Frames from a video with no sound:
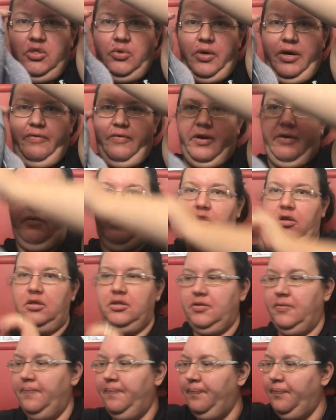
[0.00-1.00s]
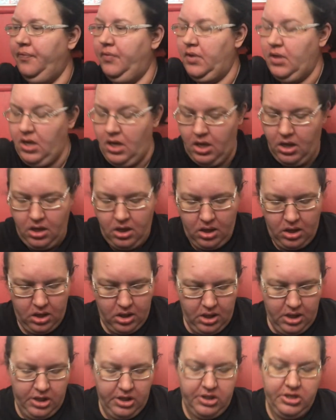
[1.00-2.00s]
$25.
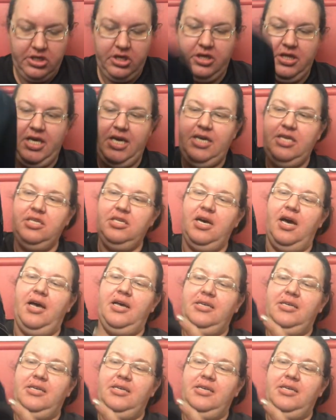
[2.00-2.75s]
So these are